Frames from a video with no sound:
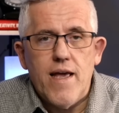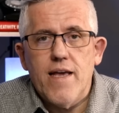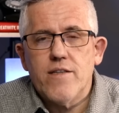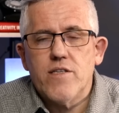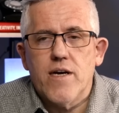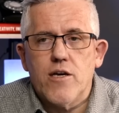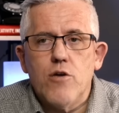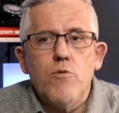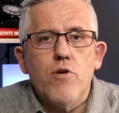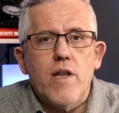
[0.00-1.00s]
It's a
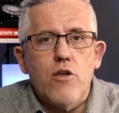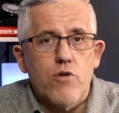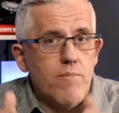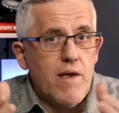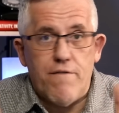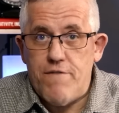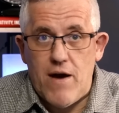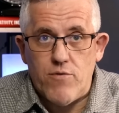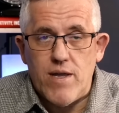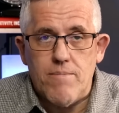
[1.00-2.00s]
community. You can be a
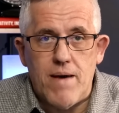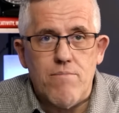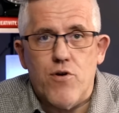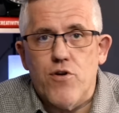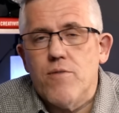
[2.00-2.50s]
founding member.